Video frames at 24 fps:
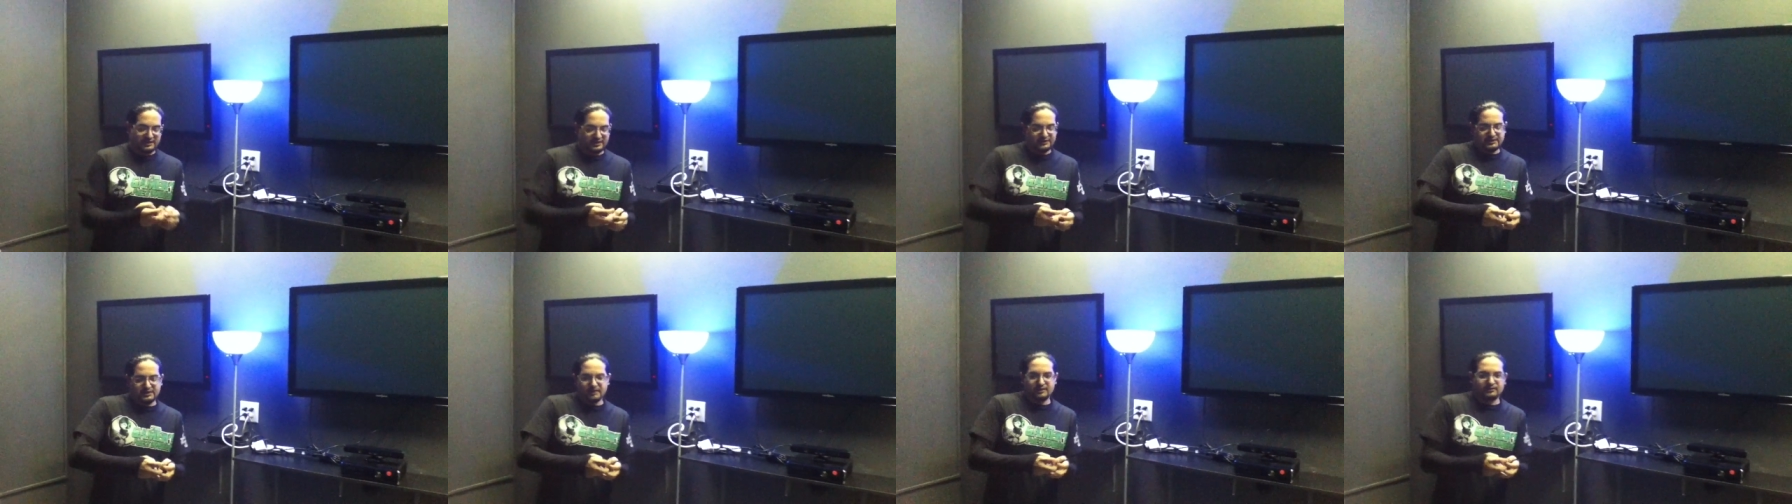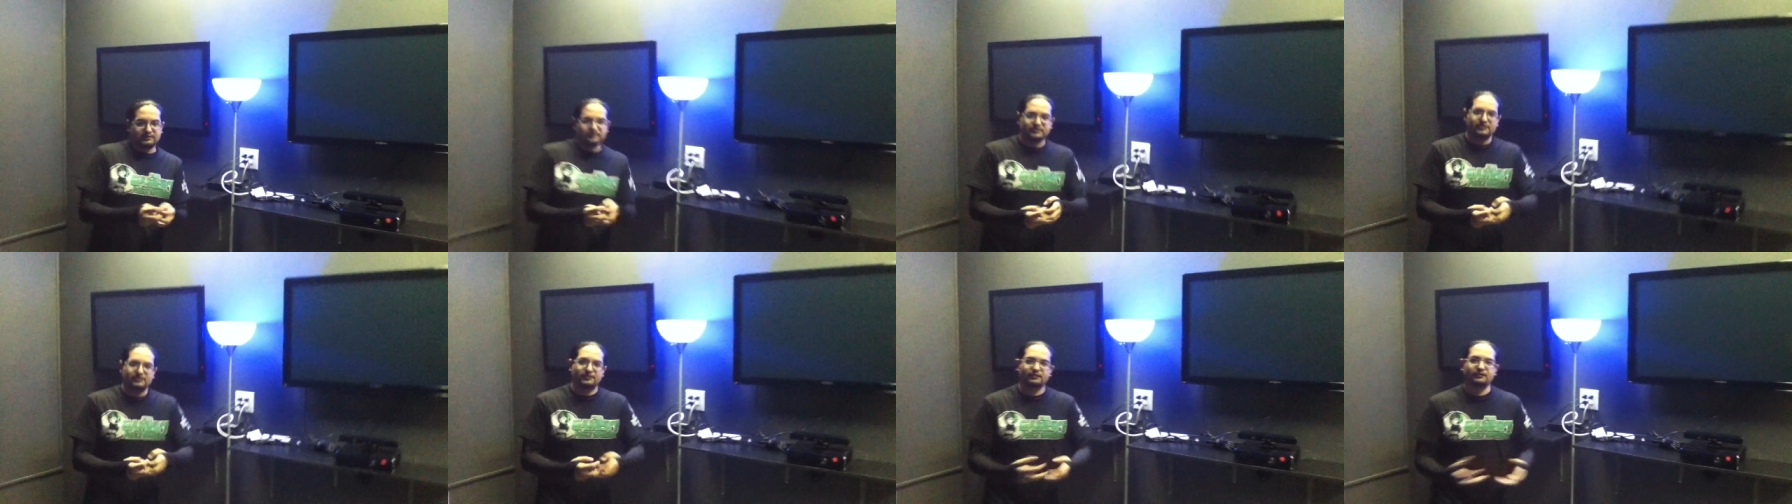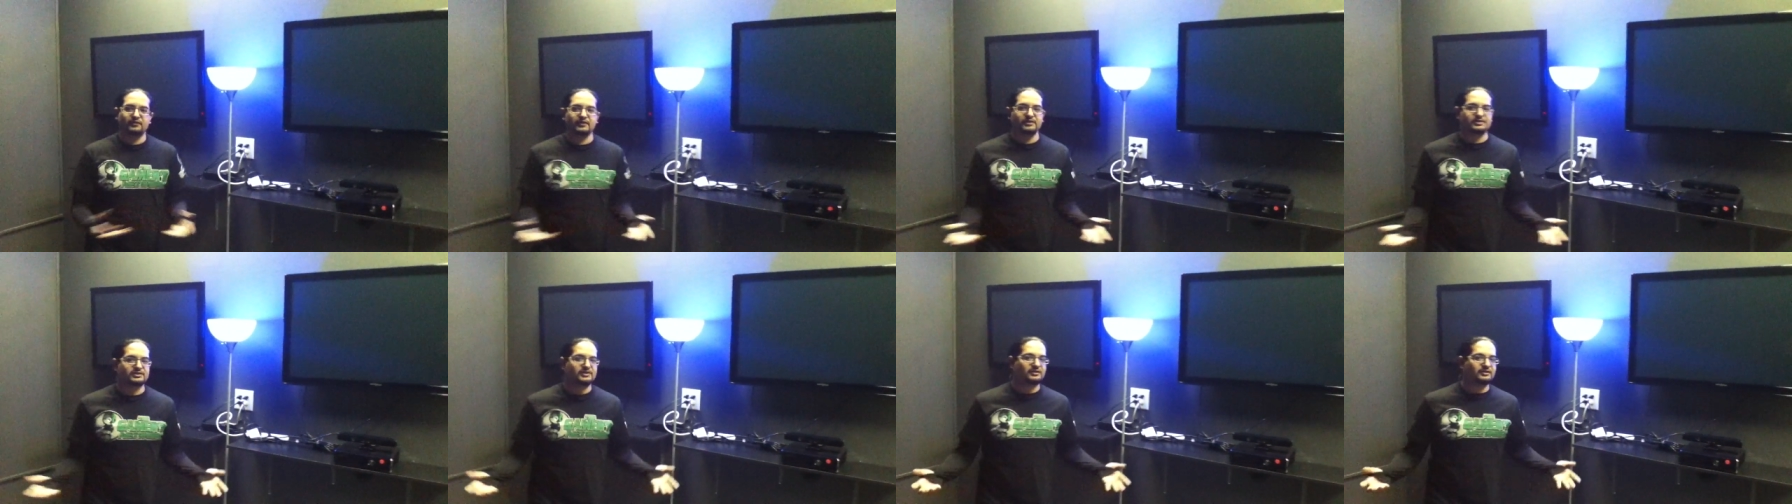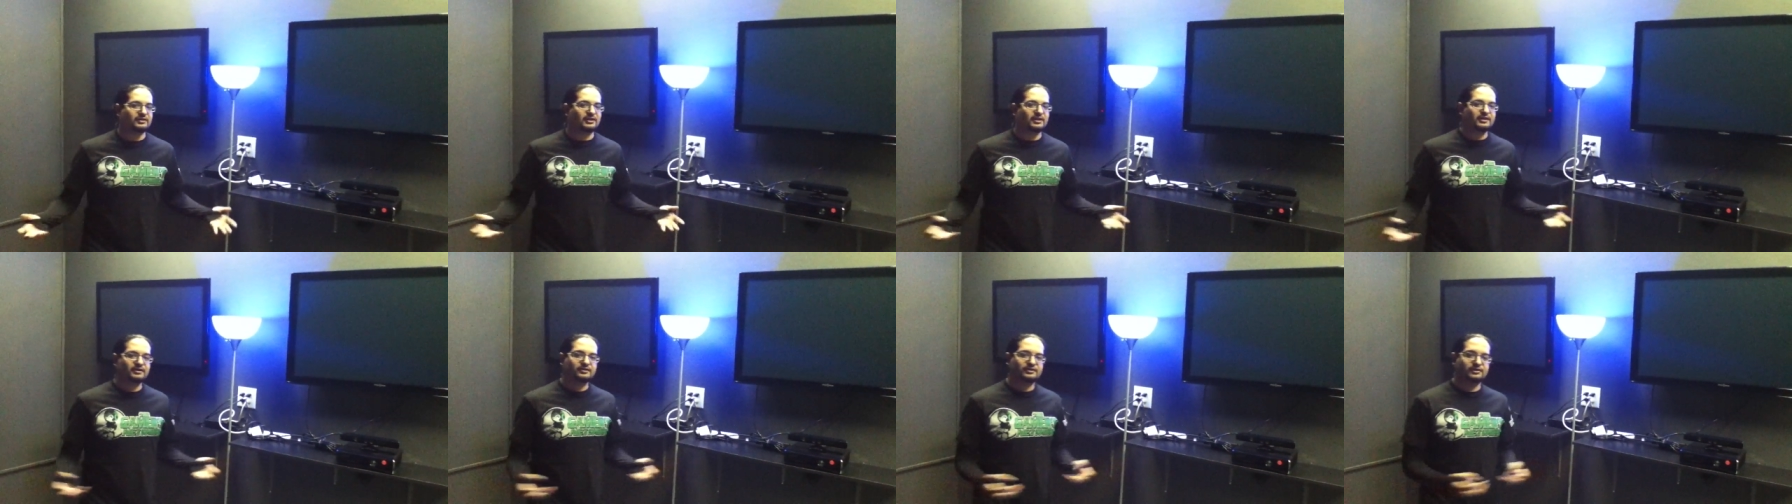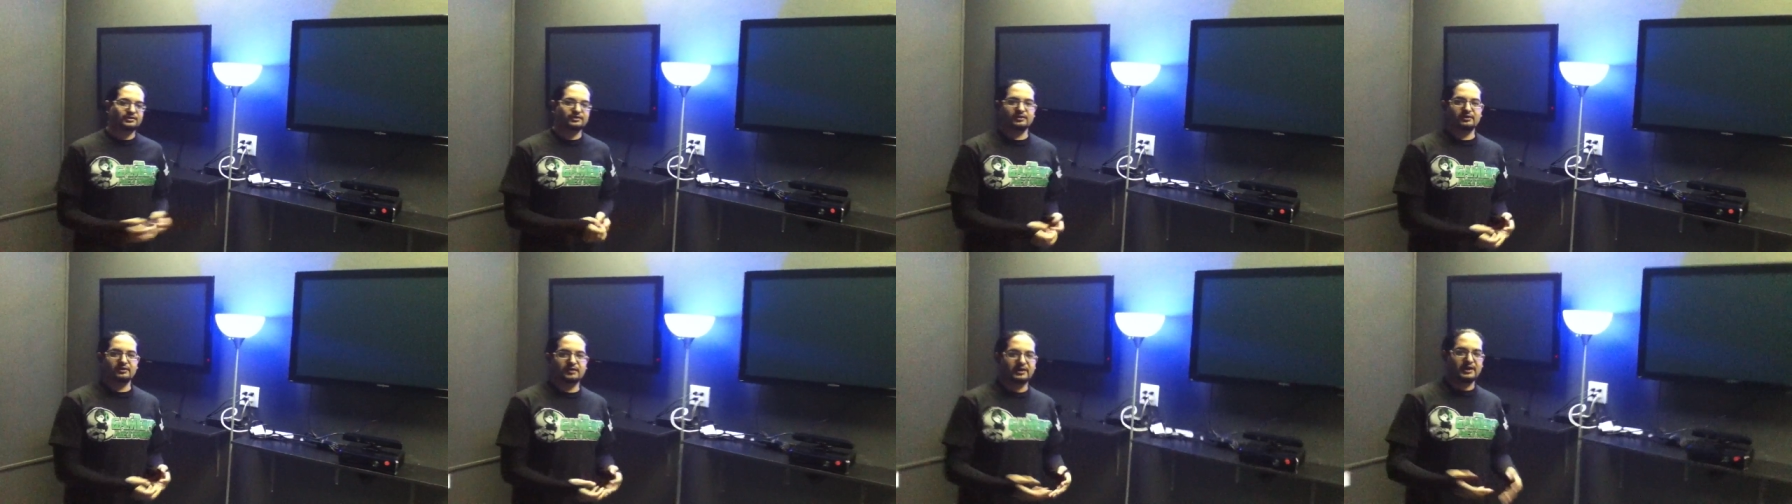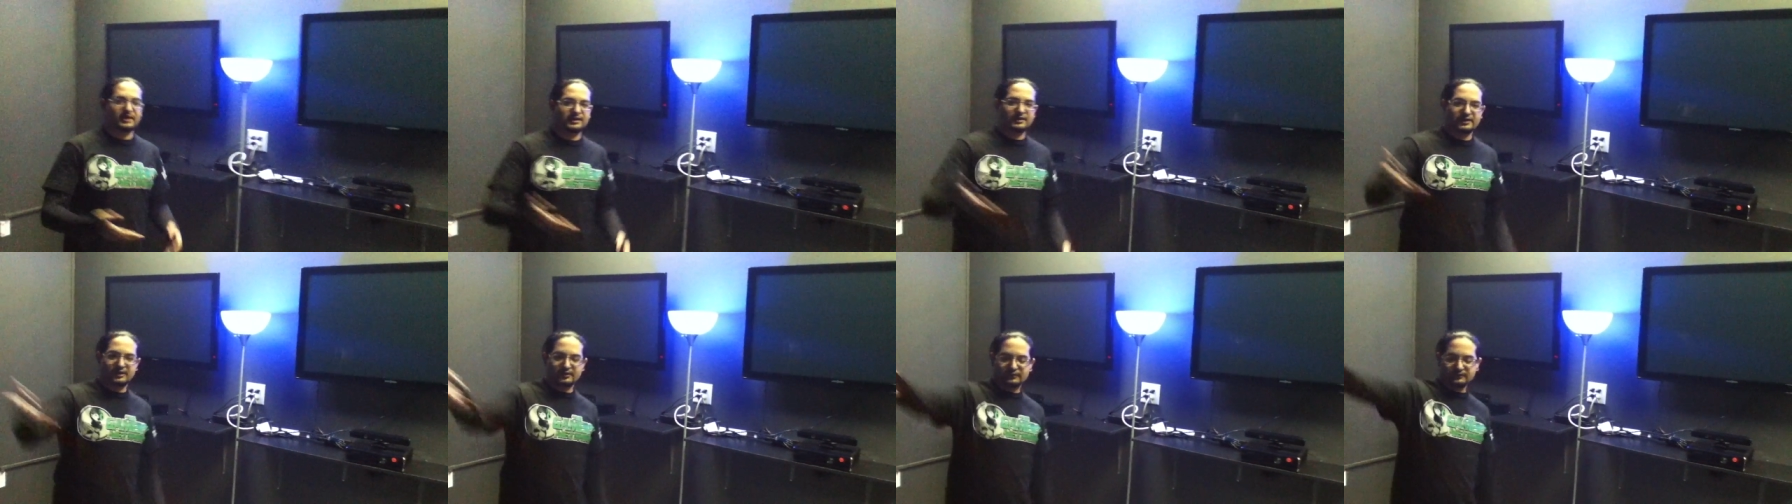Get down on your friends online and your little
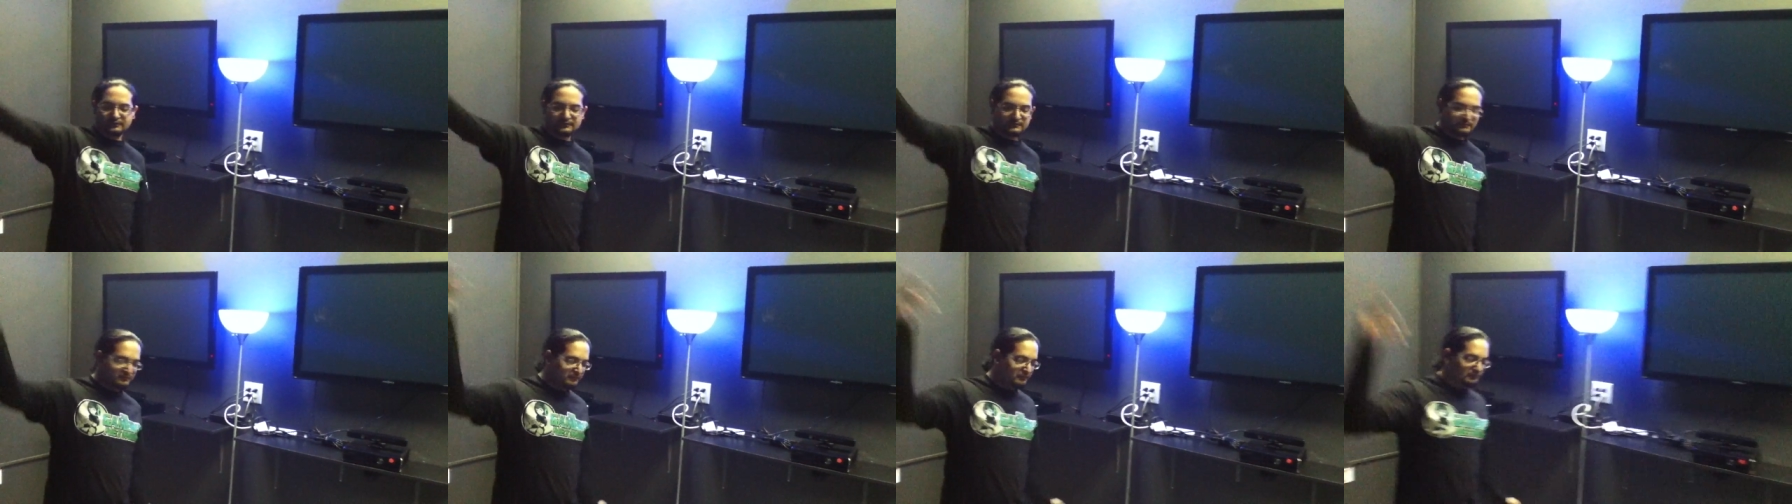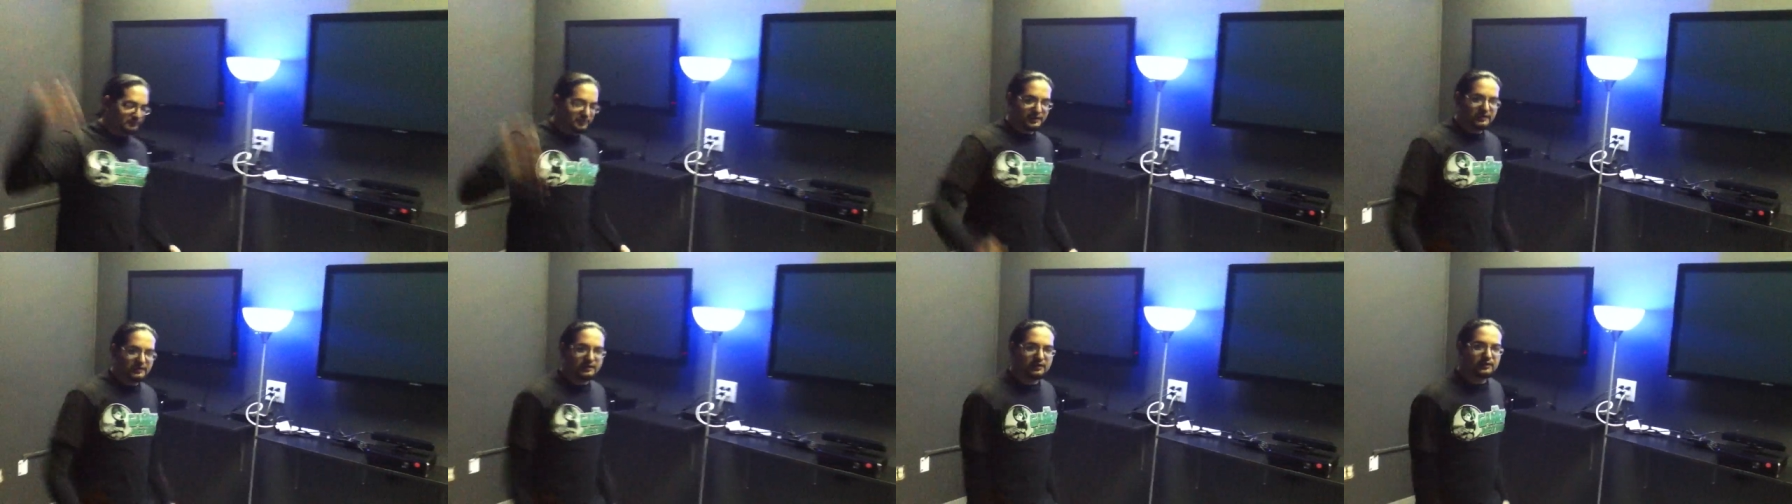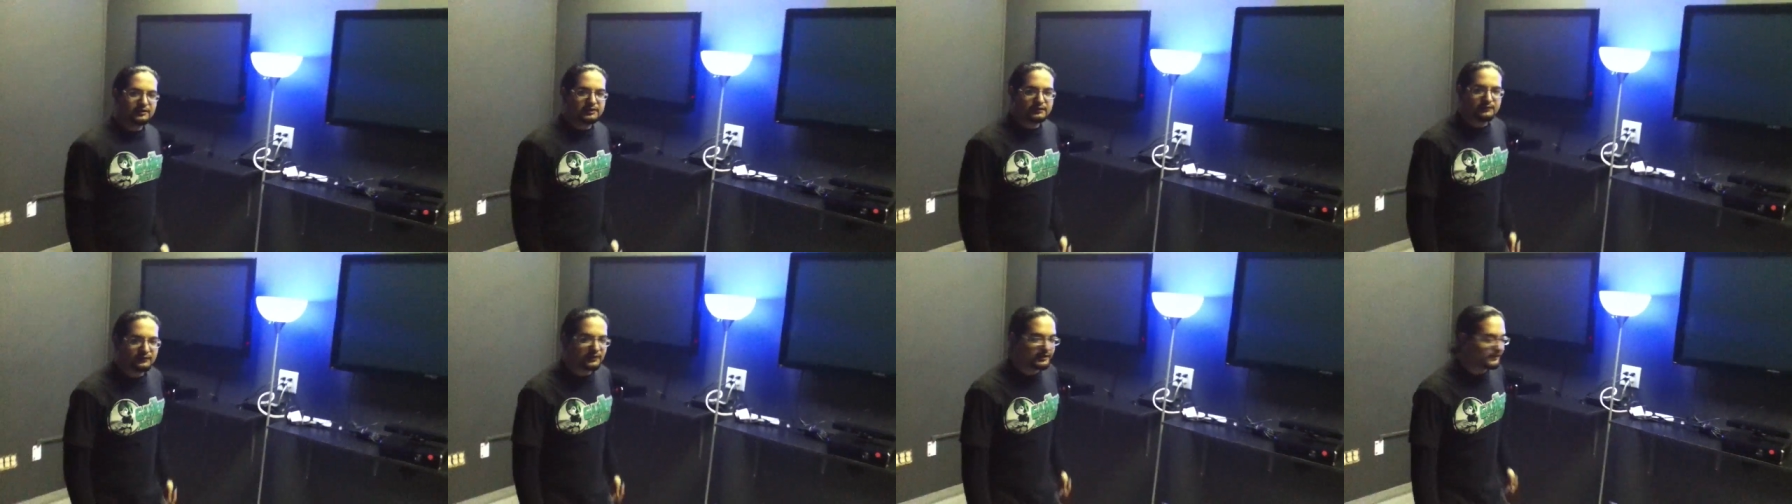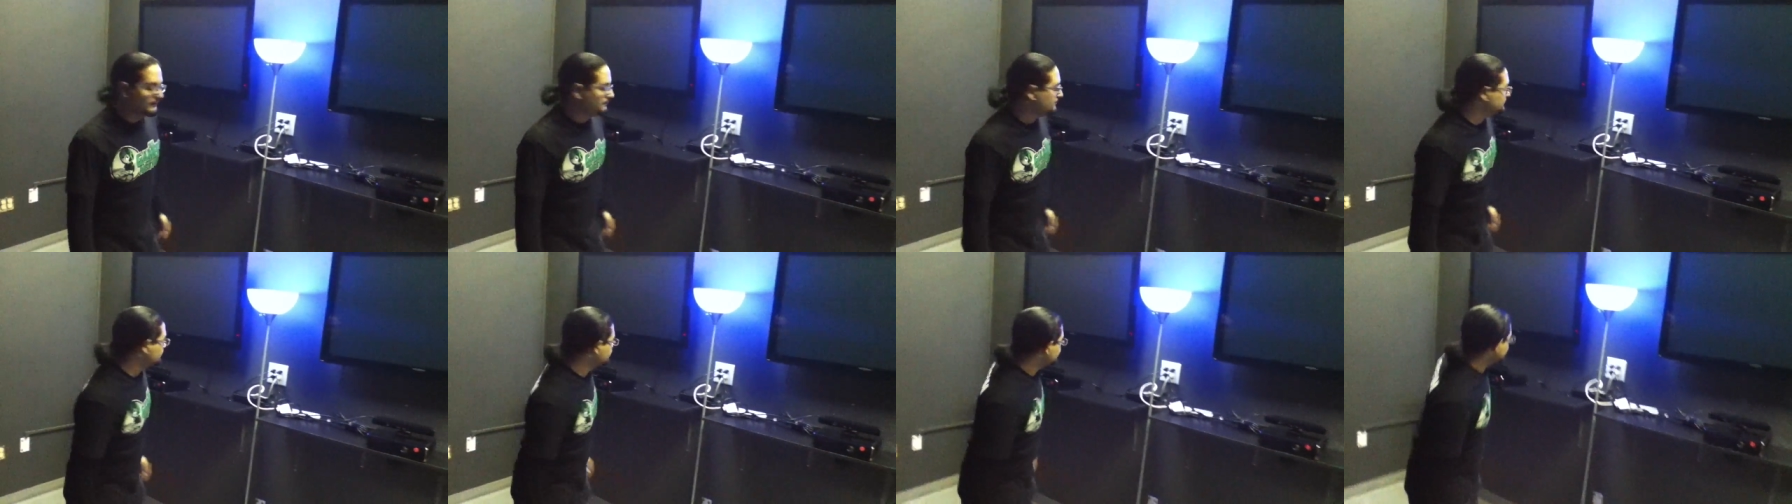handheld. Play all you want.